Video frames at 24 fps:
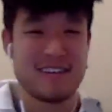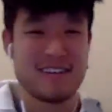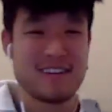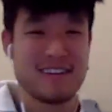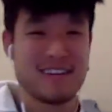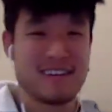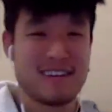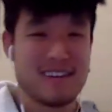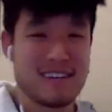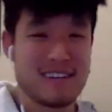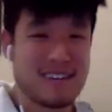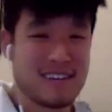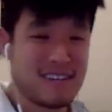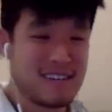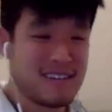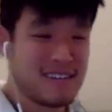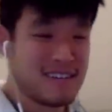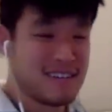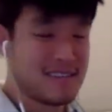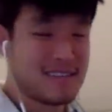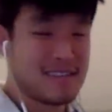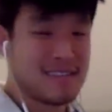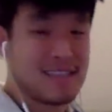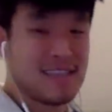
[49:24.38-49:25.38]
That's
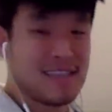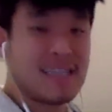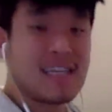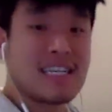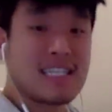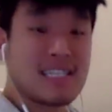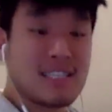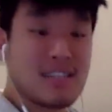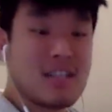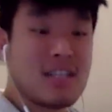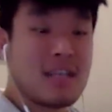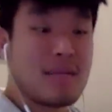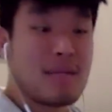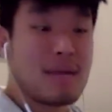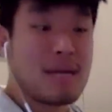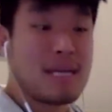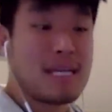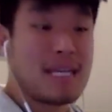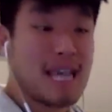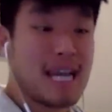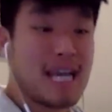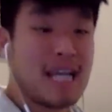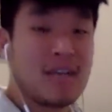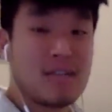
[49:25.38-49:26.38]
dumb. Because you know, like my
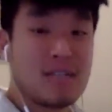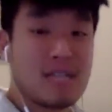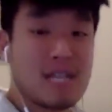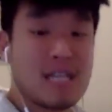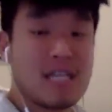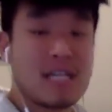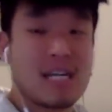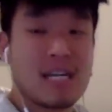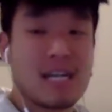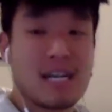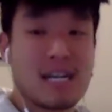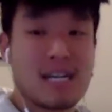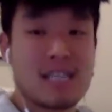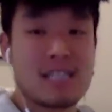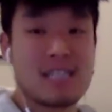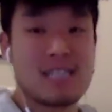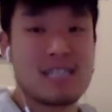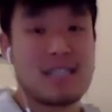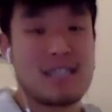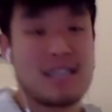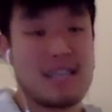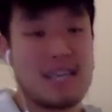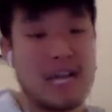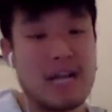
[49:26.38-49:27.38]
dad knows how to cuss
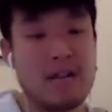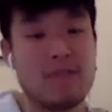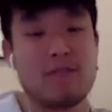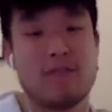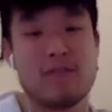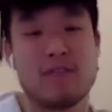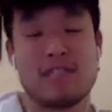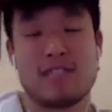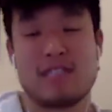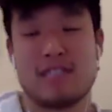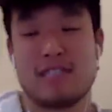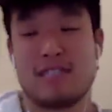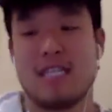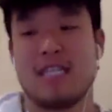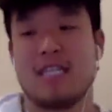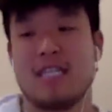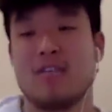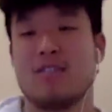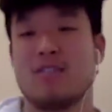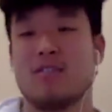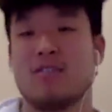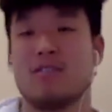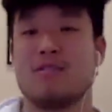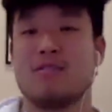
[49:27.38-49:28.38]
in every
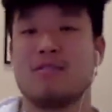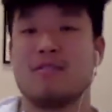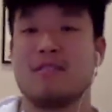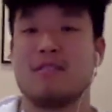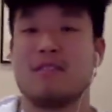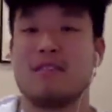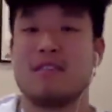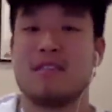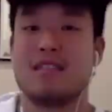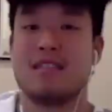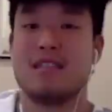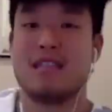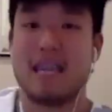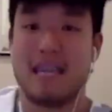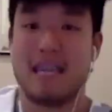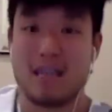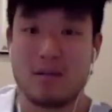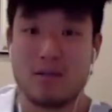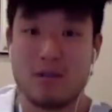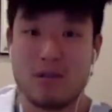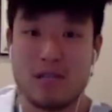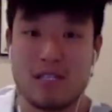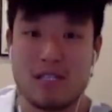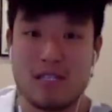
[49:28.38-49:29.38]
single
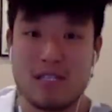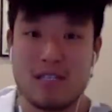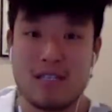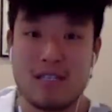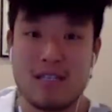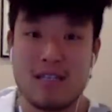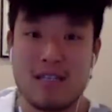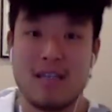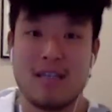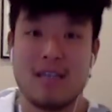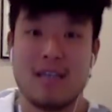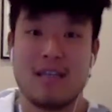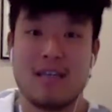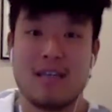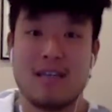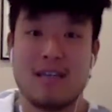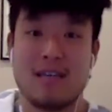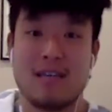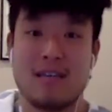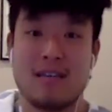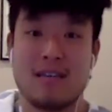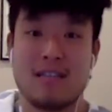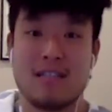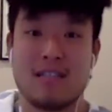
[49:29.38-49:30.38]
language
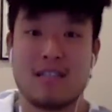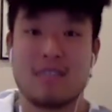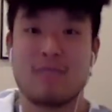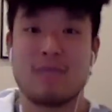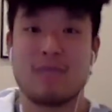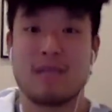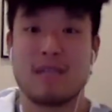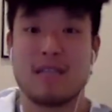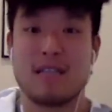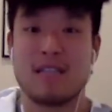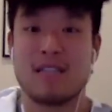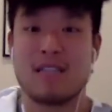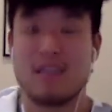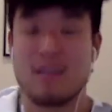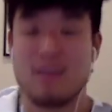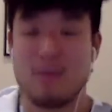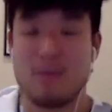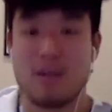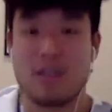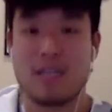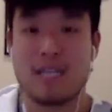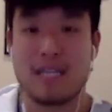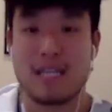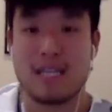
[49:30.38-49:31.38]
just because he
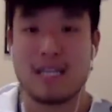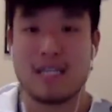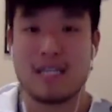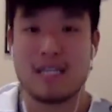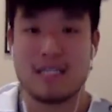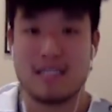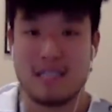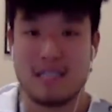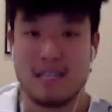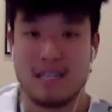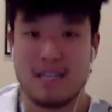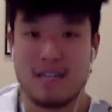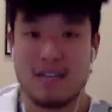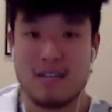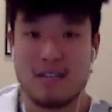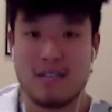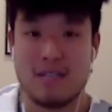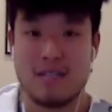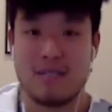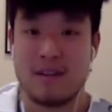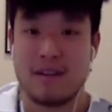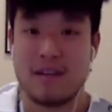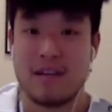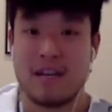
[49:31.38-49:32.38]
worked at the casino and it's a
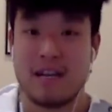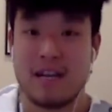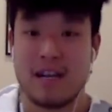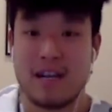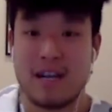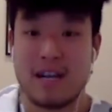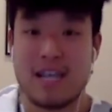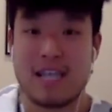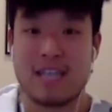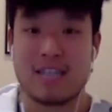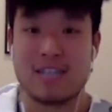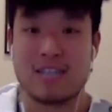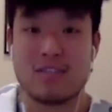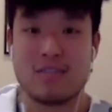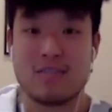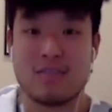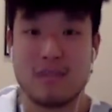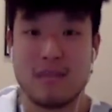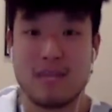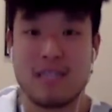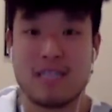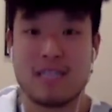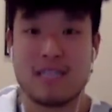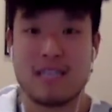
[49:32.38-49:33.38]
very international
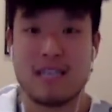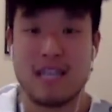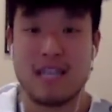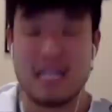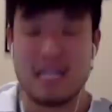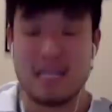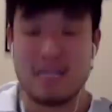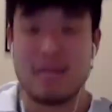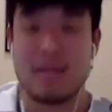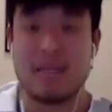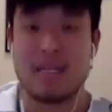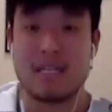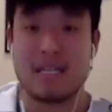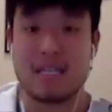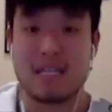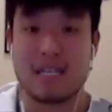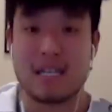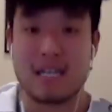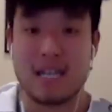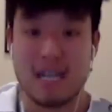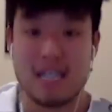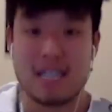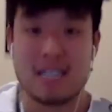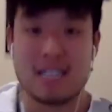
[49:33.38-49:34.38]
place and he's been
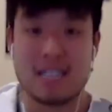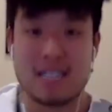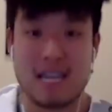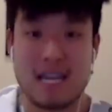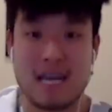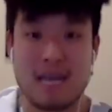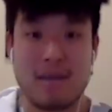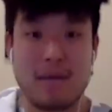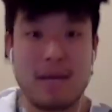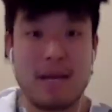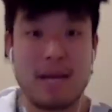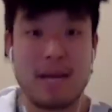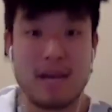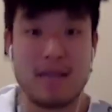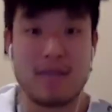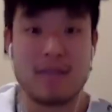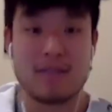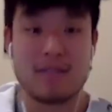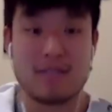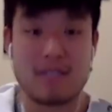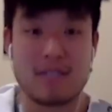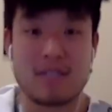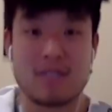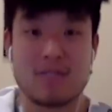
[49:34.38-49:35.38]
cussed at by every
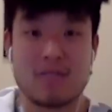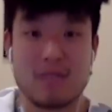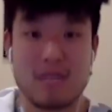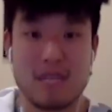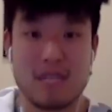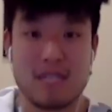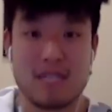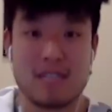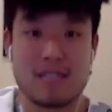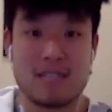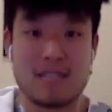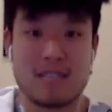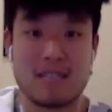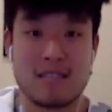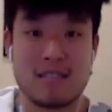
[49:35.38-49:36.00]
single race.